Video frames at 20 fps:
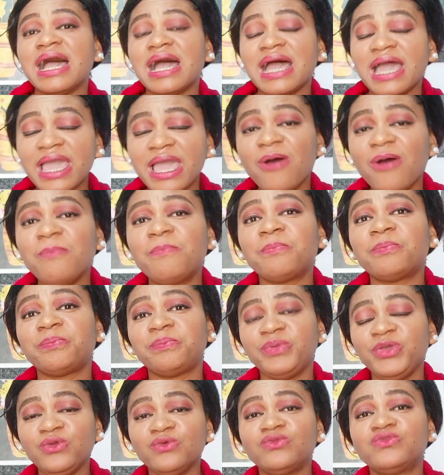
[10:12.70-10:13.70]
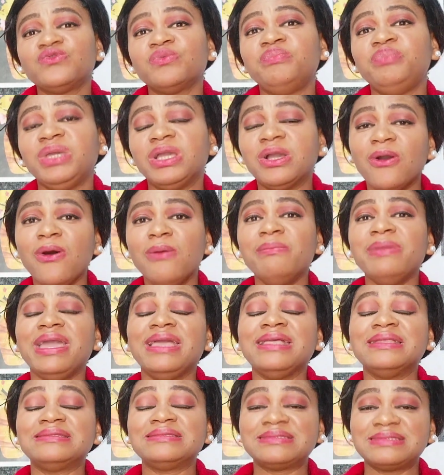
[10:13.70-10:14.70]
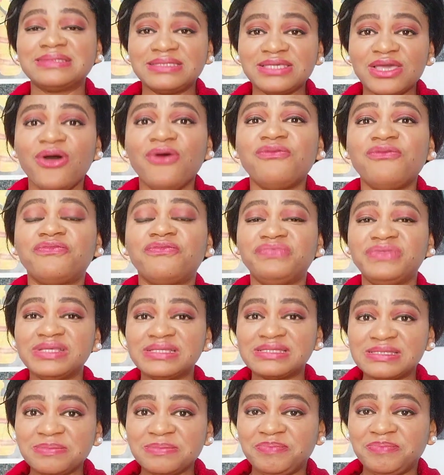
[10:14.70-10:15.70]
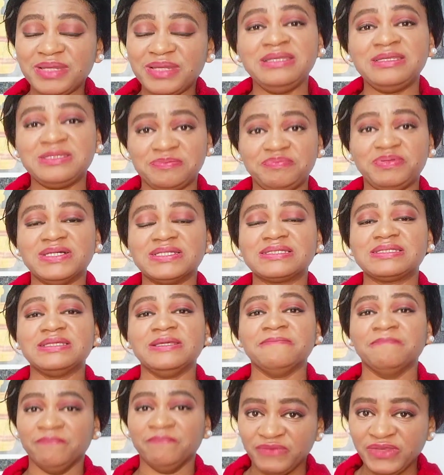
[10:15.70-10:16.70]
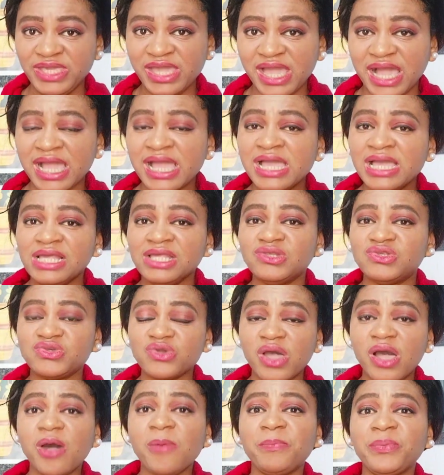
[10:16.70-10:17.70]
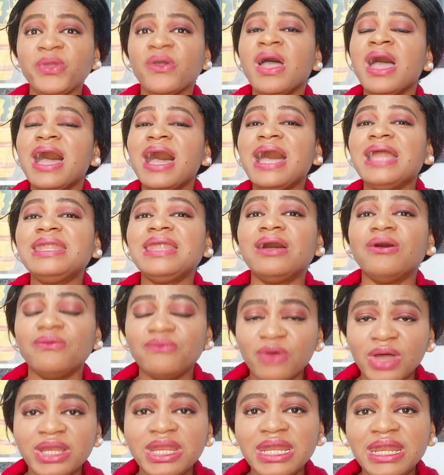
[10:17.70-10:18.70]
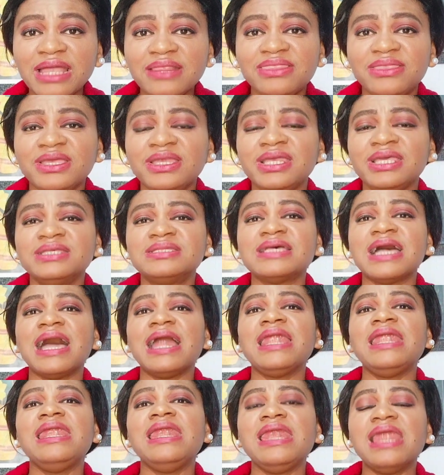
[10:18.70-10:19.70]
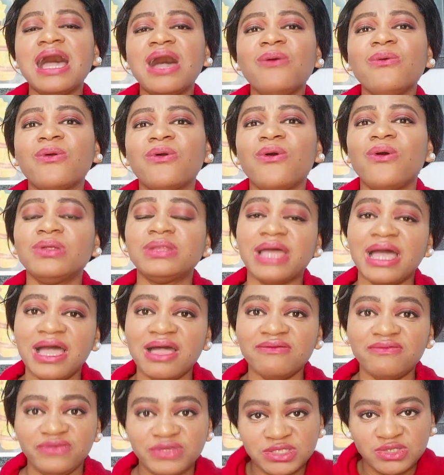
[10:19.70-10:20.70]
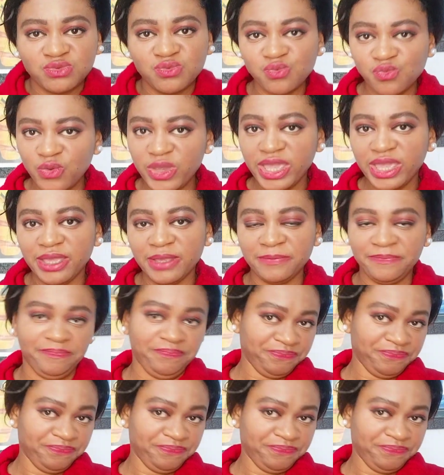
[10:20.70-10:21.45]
help you to become a self-disciplined person. Yeah, it will help you. And another thing is, allow God have his way.